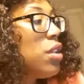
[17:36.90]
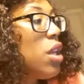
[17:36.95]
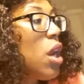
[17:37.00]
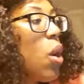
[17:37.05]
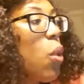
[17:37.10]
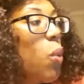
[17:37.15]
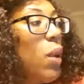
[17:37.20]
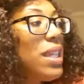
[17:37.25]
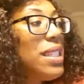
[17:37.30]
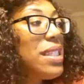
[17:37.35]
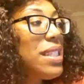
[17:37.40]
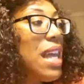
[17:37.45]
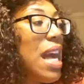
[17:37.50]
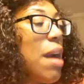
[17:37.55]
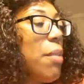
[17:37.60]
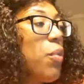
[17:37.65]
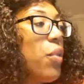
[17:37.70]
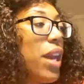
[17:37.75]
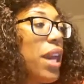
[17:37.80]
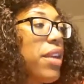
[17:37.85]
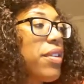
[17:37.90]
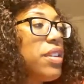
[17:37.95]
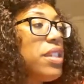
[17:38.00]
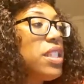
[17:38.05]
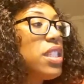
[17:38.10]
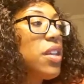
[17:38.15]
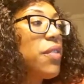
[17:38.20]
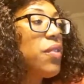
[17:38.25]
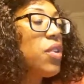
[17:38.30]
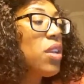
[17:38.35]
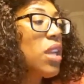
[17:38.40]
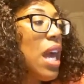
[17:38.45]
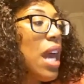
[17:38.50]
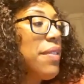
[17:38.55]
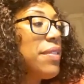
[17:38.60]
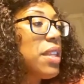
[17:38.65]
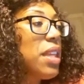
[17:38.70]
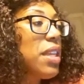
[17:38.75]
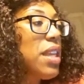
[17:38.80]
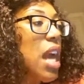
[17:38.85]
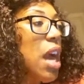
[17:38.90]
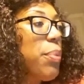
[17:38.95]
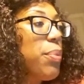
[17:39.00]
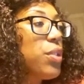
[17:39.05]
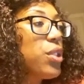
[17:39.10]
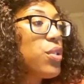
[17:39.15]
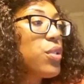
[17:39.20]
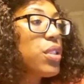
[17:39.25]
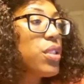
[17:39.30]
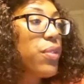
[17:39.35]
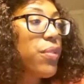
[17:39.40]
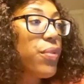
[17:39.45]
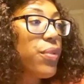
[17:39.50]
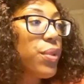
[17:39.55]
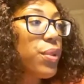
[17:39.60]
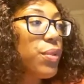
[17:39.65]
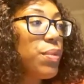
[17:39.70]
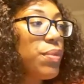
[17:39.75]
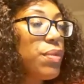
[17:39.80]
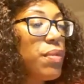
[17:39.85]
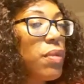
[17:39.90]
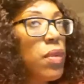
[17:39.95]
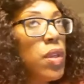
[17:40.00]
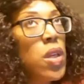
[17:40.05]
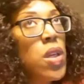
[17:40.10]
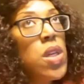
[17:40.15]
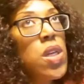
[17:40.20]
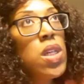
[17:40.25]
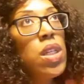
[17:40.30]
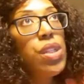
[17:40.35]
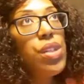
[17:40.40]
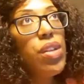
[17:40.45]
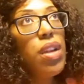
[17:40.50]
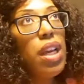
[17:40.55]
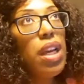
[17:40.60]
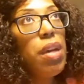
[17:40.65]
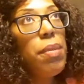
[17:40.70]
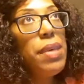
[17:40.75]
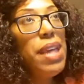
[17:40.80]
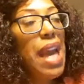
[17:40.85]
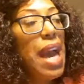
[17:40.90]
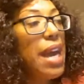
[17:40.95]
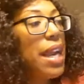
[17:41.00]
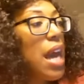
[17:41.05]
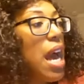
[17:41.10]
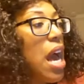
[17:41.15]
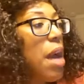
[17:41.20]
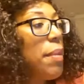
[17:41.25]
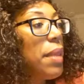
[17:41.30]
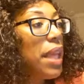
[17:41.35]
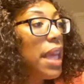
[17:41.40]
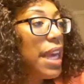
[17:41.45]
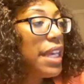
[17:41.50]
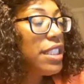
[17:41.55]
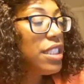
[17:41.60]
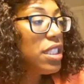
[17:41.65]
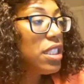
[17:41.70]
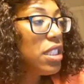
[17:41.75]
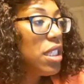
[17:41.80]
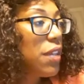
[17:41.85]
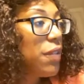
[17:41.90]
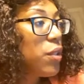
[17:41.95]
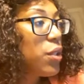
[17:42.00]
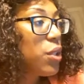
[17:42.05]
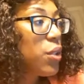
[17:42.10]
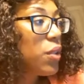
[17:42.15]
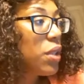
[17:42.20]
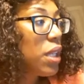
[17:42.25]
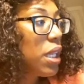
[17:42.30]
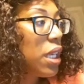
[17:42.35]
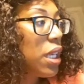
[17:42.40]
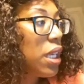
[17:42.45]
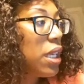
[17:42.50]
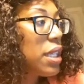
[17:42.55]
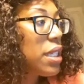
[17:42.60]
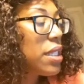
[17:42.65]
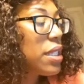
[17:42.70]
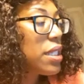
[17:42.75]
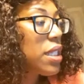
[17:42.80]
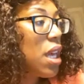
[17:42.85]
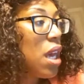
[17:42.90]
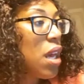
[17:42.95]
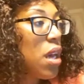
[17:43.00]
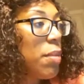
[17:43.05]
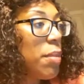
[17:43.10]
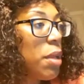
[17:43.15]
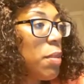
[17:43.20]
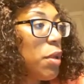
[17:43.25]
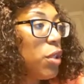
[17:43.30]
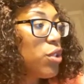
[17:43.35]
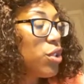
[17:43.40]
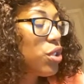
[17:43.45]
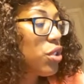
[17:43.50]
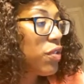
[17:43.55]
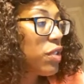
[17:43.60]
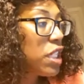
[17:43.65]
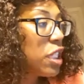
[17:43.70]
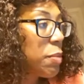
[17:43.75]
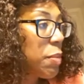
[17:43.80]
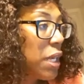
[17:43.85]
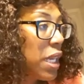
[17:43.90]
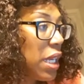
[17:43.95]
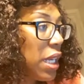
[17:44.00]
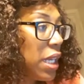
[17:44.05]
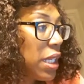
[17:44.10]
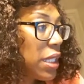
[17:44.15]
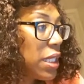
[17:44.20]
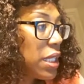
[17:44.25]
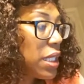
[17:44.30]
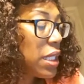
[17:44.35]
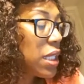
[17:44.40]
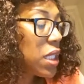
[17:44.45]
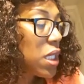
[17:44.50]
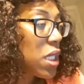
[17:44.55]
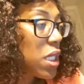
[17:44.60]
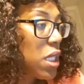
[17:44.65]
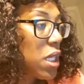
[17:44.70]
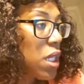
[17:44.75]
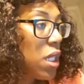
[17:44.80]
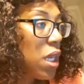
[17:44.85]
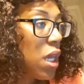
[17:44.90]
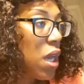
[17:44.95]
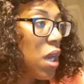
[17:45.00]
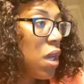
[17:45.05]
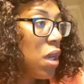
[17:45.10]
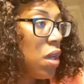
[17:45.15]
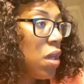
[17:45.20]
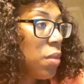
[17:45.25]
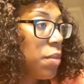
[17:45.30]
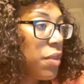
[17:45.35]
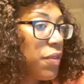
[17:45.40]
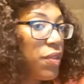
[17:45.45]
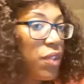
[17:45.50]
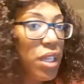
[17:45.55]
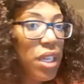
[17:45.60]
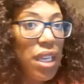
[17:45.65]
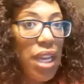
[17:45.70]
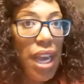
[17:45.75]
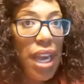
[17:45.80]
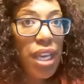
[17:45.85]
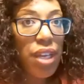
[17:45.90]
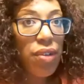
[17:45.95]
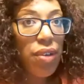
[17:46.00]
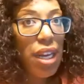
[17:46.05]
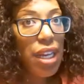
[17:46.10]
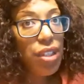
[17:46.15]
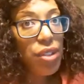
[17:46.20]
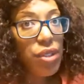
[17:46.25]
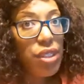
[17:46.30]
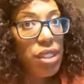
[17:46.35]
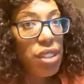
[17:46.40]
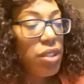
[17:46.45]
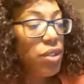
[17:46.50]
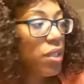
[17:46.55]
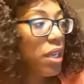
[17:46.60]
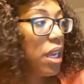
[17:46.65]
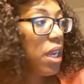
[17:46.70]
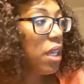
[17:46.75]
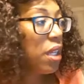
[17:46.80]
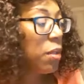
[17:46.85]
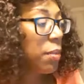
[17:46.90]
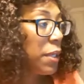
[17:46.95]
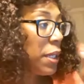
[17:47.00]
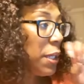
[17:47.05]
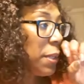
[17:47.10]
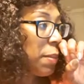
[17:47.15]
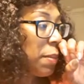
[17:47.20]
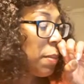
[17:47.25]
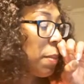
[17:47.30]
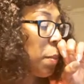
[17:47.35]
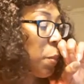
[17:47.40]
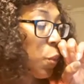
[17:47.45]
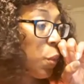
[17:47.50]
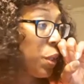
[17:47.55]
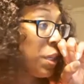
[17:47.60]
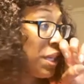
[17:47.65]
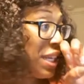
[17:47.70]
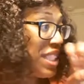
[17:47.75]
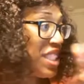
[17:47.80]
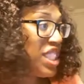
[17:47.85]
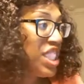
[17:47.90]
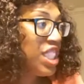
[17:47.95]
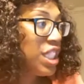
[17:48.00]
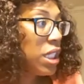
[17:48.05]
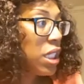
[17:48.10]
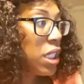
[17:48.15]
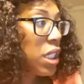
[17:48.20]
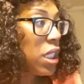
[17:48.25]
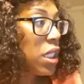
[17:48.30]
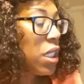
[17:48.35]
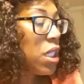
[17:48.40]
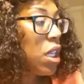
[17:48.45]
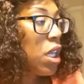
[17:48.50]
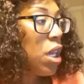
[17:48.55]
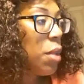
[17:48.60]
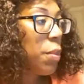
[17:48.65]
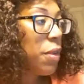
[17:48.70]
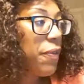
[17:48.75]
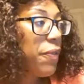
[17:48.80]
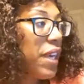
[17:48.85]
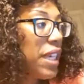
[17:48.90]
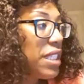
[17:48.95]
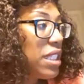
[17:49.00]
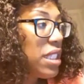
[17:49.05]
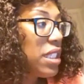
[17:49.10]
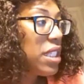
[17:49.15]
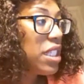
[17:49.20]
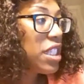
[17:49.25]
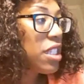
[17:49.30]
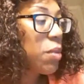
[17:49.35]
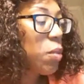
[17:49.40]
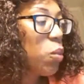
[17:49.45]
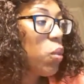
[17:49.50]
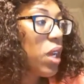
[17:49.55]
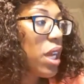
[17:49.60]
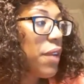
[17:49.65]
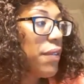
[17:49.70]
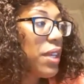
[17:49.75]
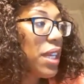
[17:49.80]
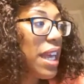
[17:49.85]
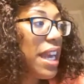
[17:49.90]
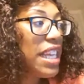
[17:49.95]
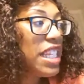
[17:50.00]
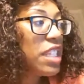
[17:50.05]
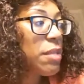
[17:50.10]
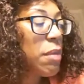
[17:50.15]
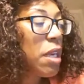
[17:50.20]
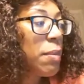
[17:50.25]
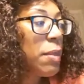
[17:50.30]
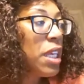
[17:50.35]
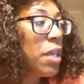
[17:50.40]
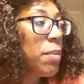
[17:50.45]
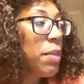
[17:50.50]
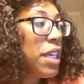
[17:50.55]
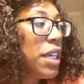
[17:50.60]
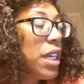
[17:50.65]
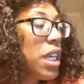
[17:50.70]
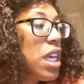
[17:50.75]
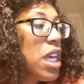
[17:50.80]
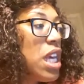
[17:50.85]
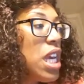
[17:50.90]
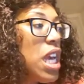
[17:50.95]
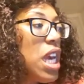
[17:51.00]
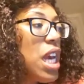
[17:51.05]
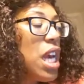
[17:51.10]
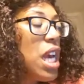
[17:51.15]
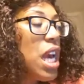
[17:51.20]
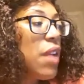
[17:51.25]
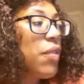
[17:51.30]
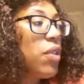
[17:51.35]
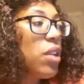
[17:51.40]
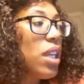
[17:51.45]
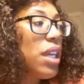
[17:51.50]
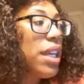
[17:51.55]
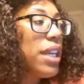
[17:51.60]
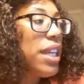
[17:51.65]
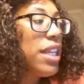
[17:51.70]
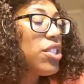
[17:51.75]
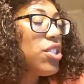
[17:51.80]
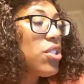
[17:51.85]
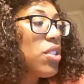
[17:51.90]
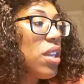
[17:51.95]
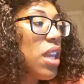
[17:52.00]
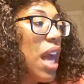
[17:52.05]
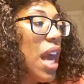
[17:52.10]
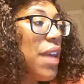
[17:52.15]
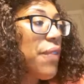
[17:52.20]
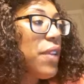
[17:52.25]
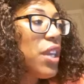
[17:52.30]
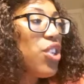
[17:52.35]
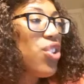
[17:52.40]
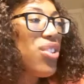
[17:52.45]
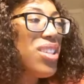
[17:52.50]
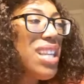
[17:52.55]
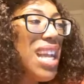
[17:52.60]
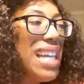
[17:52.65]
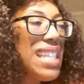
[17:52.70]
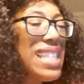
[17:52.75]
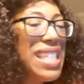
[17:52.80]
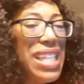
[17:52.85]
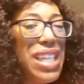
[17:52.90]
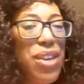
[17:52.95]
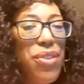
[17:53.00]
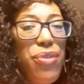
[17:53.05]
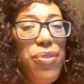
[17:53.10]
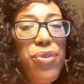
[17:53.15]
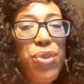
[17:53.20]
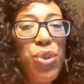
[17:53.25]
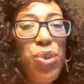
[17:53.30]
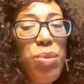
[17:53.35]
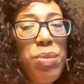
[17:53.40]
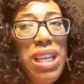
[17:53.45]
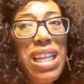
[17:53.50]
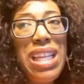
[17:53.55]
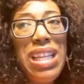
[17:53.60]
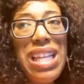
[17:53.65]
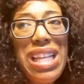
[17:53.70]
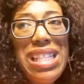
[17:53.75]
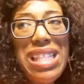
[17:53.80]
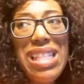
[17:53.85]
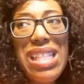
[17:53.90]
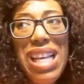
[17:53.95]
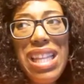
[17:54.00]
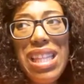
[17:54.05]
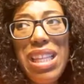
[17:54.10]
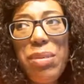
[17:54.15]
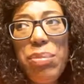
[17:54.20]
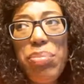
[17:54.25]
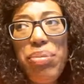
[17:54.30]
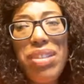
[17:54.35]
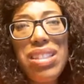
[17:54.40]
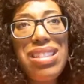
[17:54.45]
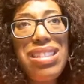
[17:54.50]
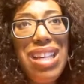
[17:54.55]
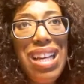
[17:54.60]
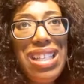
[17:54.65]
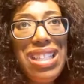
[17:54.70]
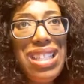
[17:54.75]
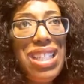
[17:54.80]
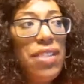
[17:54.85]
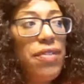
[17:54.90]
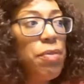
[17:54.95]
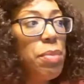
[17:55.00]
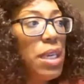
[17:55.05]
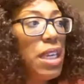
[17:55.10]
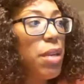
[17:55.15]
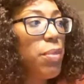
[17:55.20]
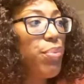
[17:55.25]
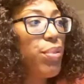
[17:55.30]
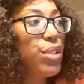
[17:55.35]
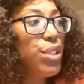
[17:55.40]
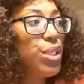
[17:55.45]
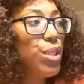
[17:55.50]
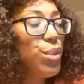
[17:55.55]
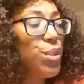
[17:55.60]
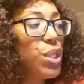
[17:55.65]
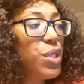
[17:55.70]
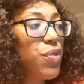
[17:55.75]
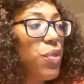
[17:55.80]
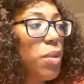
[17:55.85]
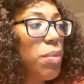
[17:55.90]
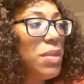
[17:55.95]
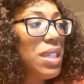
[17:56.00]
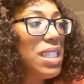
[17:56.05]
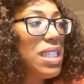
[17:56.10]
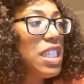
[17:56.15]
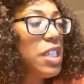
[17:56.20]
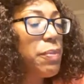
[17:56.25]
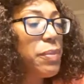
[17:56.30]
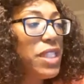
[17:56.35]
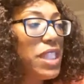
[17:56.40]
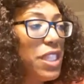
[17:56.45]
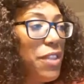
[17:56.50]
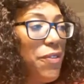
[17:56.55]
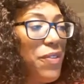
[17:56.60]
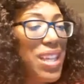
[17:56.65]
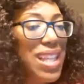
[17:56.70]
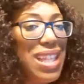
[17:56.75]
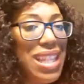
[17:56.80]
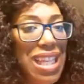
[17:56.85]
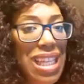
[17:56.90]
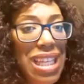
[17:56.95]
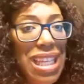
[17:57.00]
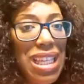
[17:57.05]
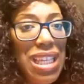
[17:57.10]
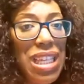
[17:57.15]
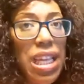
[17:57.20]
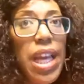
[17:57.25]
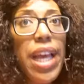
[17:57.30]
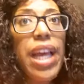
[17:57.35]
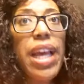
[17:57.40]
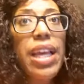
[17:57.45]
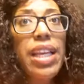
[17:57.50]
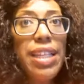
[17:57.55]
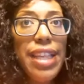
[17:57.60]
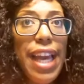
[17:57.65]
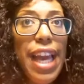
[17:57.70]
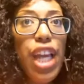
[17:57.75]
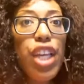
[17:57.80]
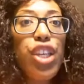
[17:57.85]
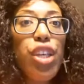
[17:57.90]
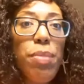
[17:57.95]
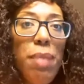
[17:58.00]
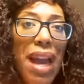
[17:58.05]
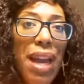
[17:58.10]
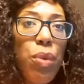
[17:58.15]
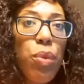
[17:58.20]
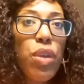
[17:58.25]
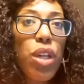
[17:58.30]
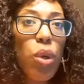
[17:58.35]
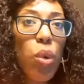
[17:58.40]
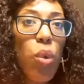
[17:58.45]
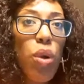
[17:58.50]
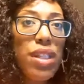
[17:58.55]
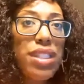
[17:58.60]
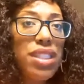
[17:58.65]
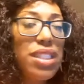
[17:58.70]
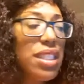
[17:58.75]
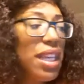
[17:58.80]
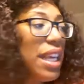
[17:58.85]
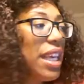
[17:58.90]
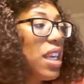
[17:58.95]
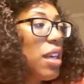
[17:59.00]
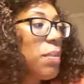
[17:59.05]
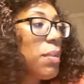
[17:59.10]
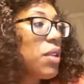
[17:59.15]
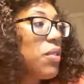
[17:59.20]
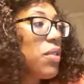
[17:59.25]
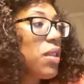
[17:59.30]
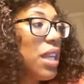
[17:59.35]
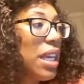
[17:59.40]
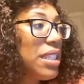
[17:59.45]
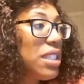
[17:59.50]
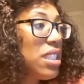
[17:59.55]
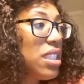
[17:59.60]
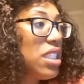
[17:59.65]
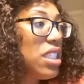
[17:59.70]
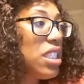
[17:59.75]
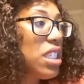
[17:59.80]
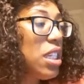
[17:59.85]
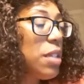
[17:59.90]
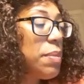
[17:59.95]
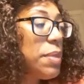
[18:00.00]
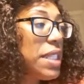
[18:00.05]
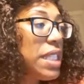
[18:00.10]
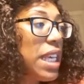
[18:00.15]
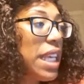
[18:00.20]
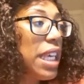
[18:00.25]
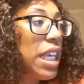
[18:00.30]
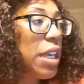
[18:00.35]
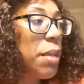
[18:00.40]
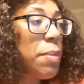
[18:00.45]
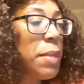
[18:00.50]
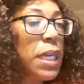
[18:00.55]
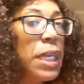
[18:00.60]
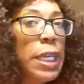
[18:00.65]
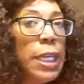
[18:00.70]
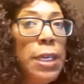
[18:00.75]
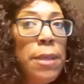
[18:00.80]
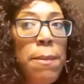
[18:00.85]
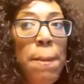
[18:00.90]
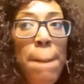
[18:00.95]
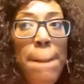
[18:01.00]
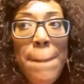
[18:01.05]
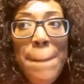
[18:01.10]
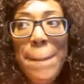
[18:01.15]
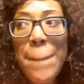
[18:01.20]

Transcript: Don't waste time on areas of your life that are not producing fruit. So that could be out of obligation if you do things, emotional response. If you get angry, I used to do that a little bit more than I should. Perfectionism, whatever the case may be. But if you're looking at your life and you're not seeing fruit, meaning there's nothing productive being produced from this specific thing, yeah, you might want to question it. It could be relationships. It could be